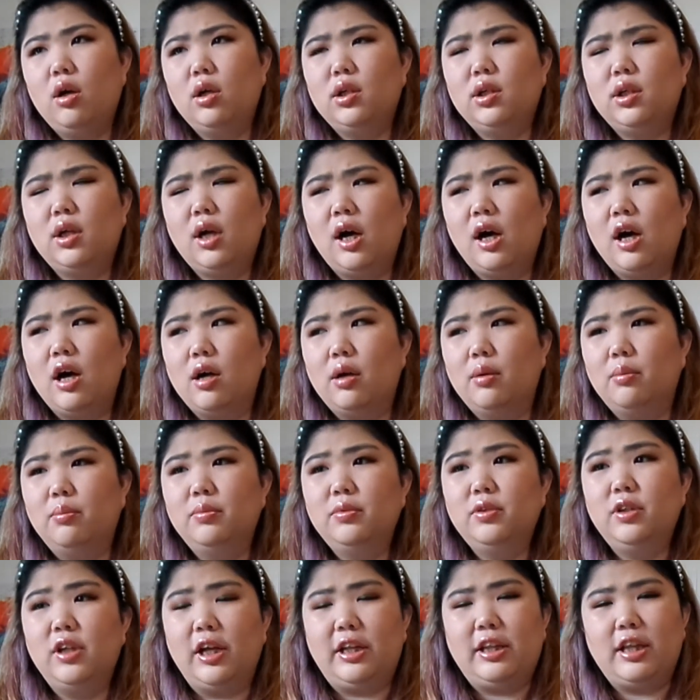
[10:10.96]

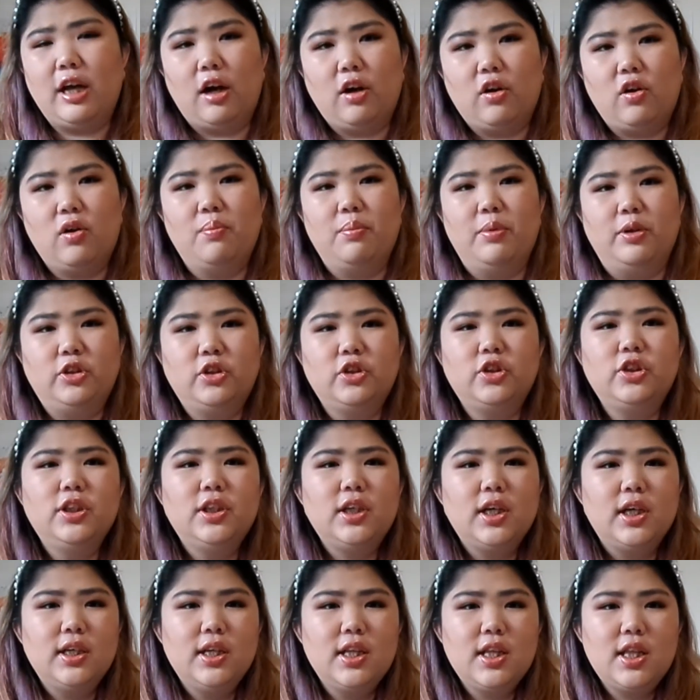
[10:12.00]
like documentary
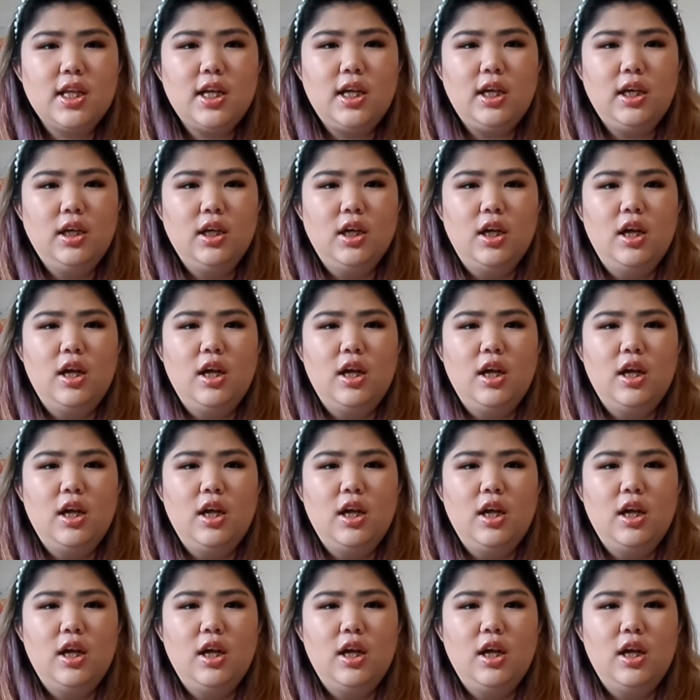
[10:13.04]
kind of thing.